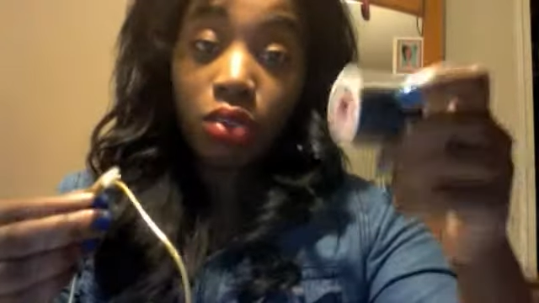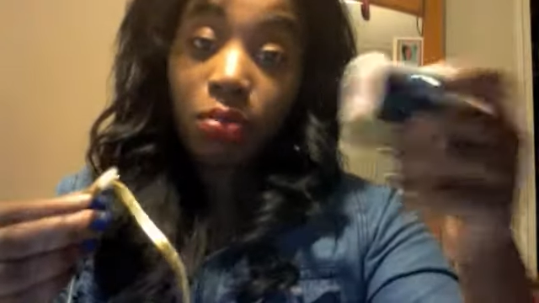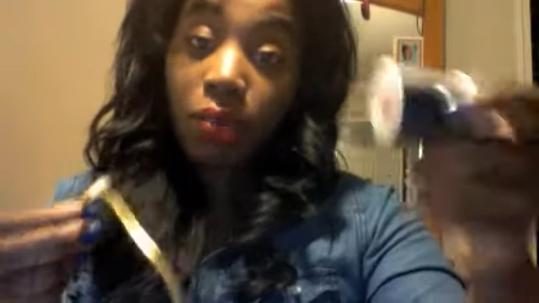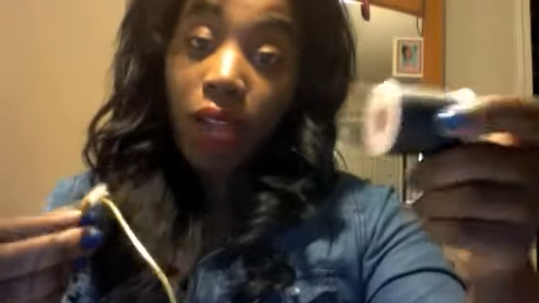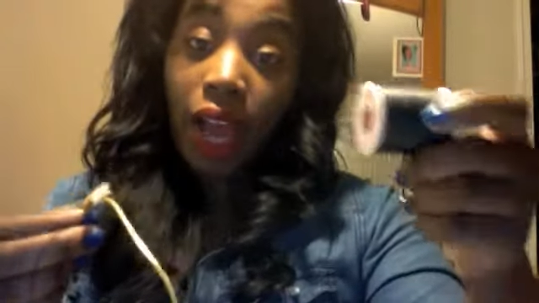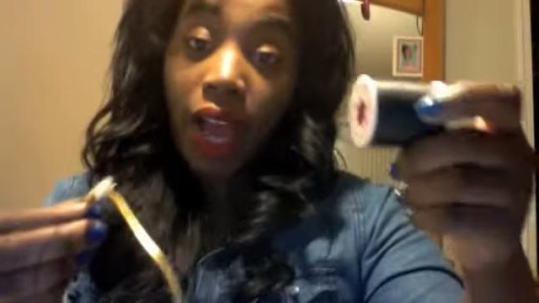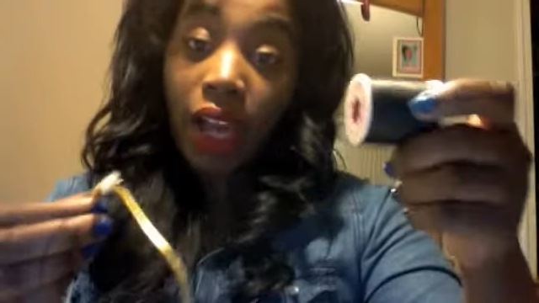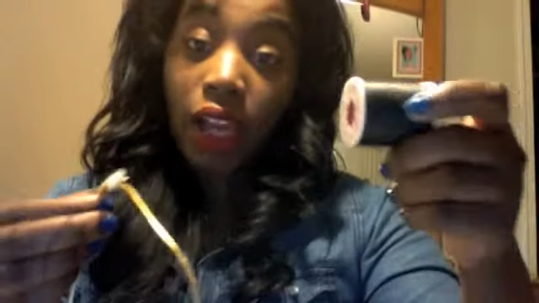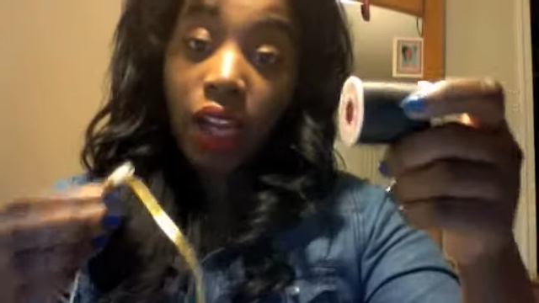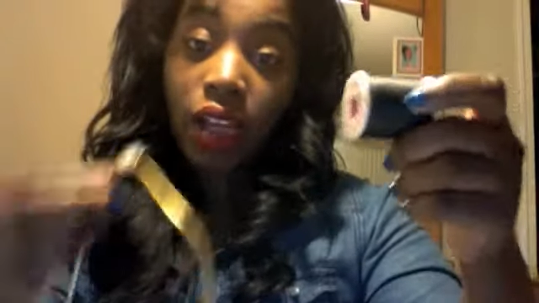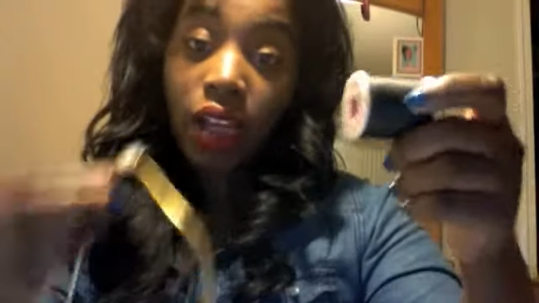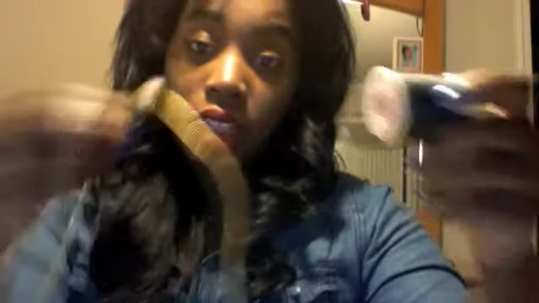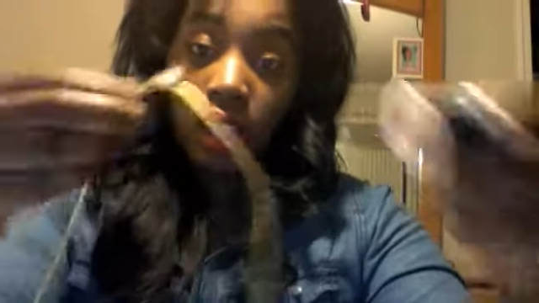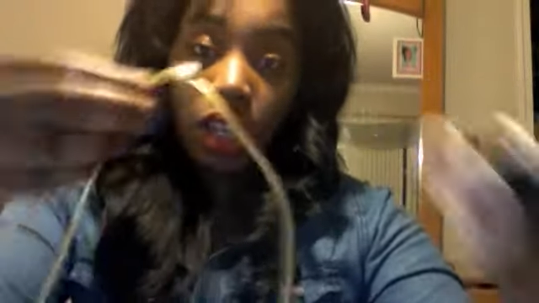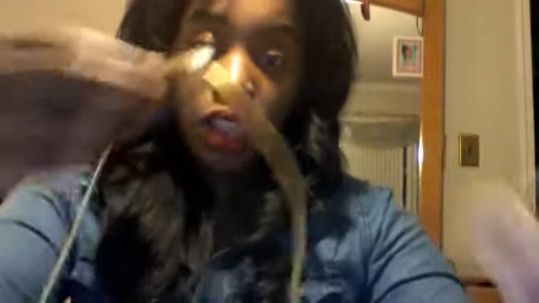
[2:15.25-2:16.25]
black
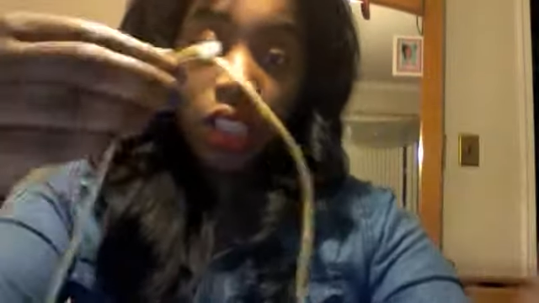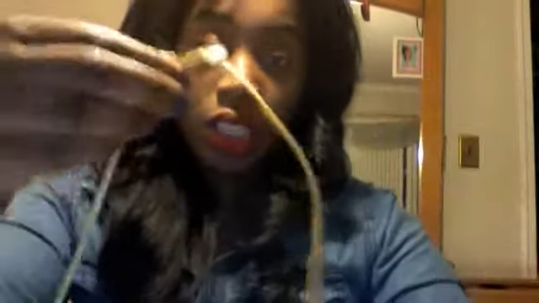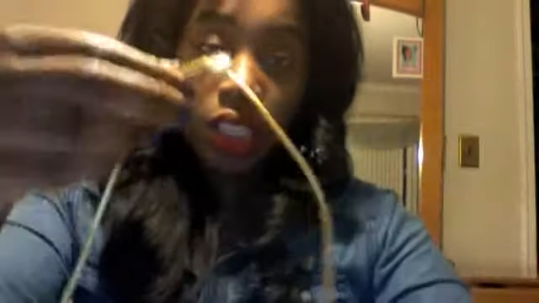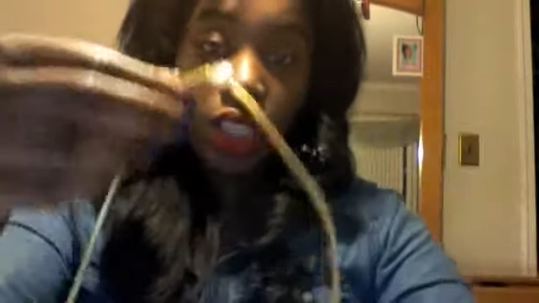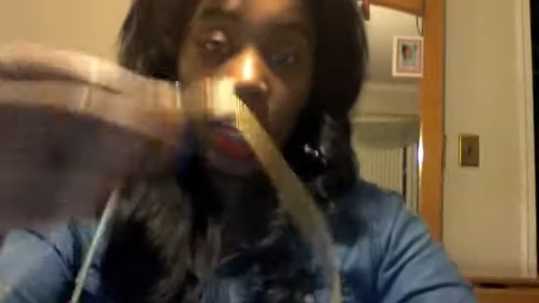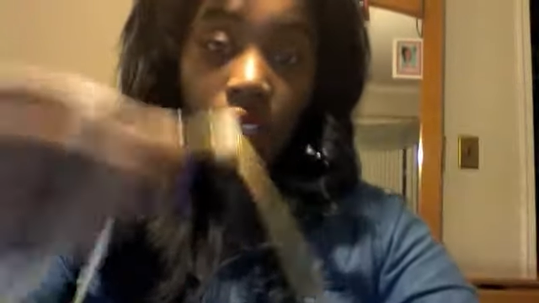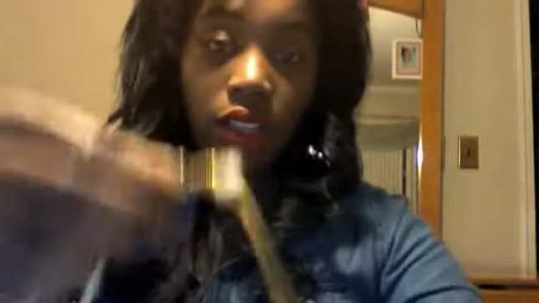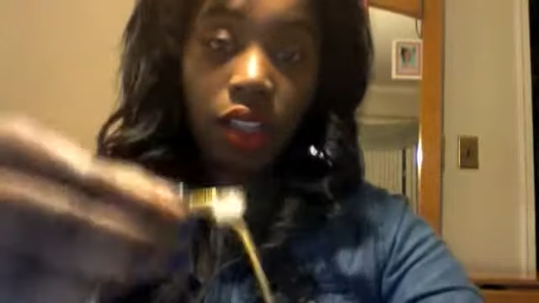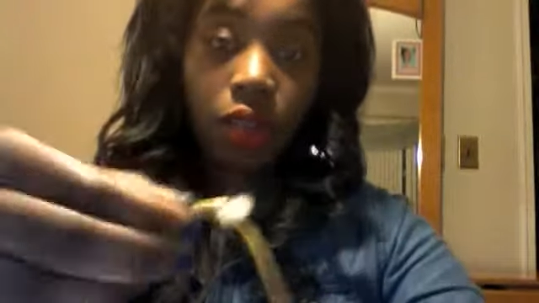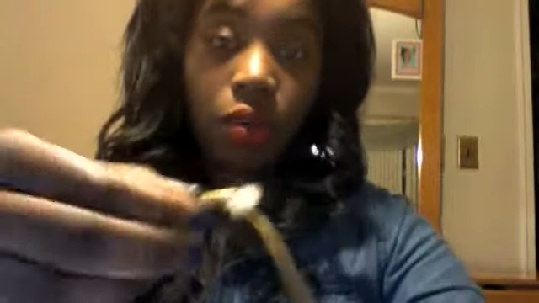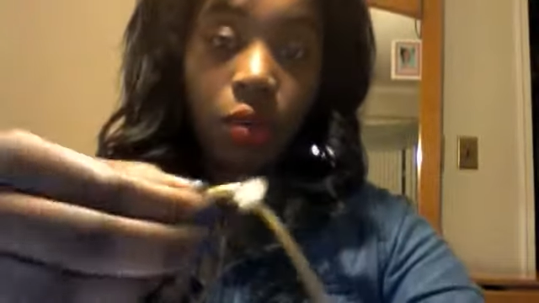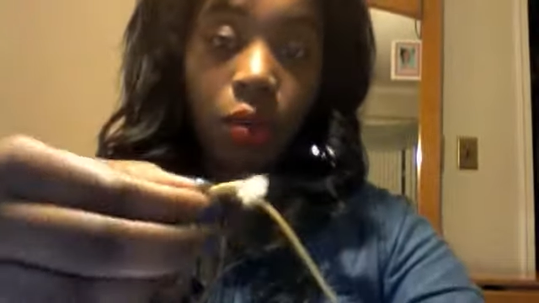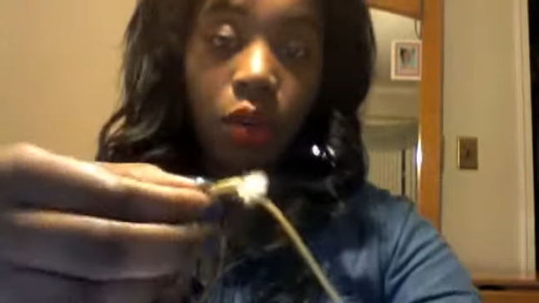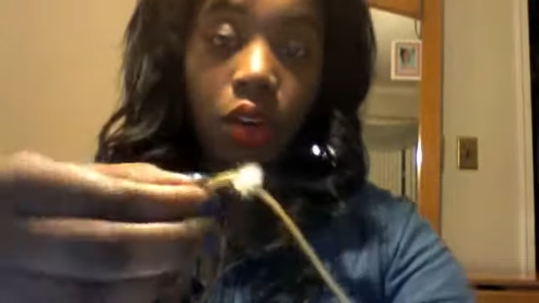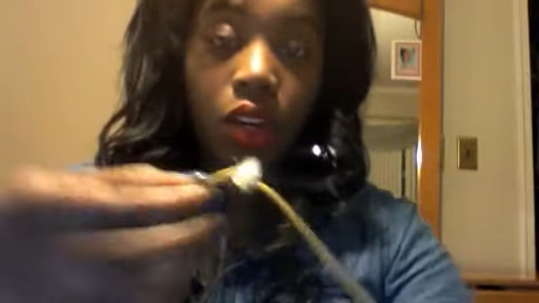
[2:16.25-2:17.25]
because it stands a little bit
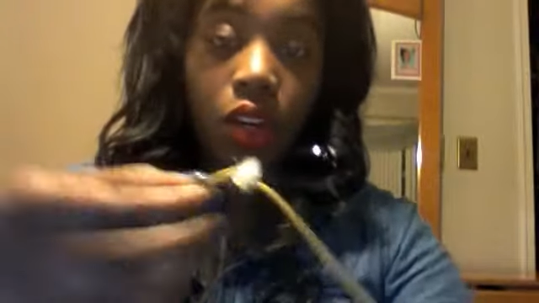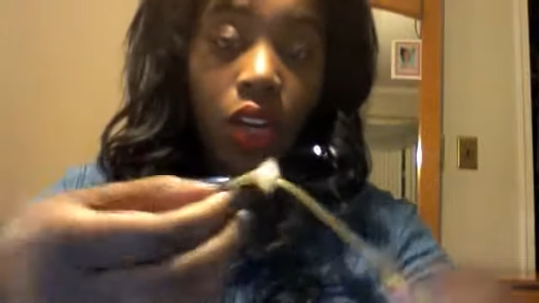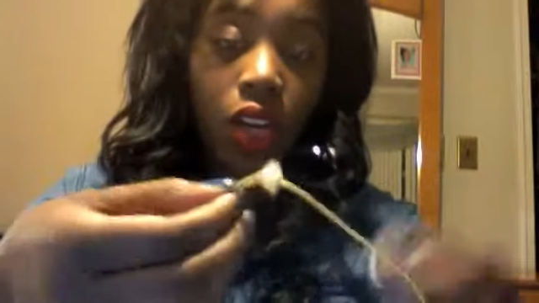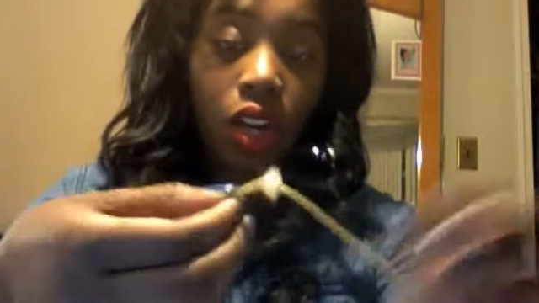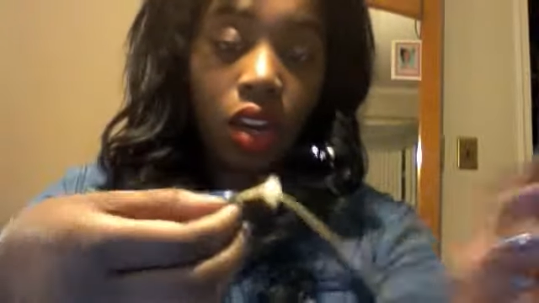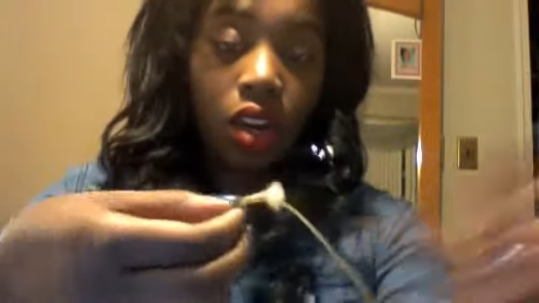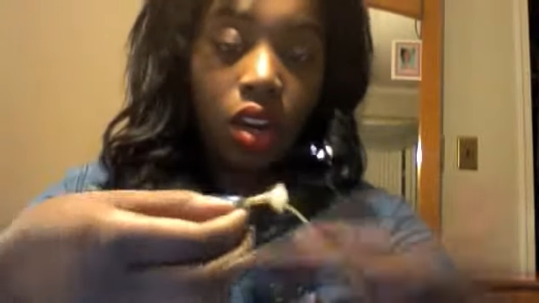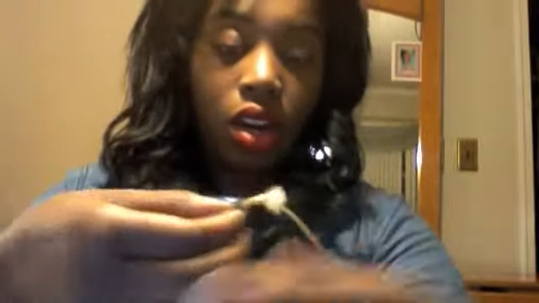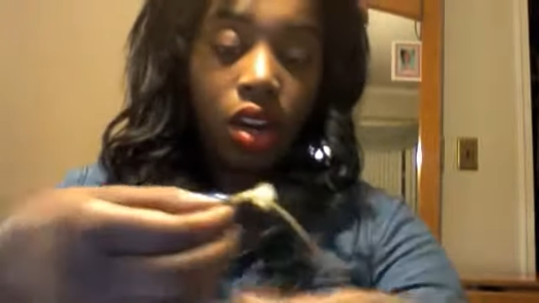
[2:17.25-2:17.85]
more in here.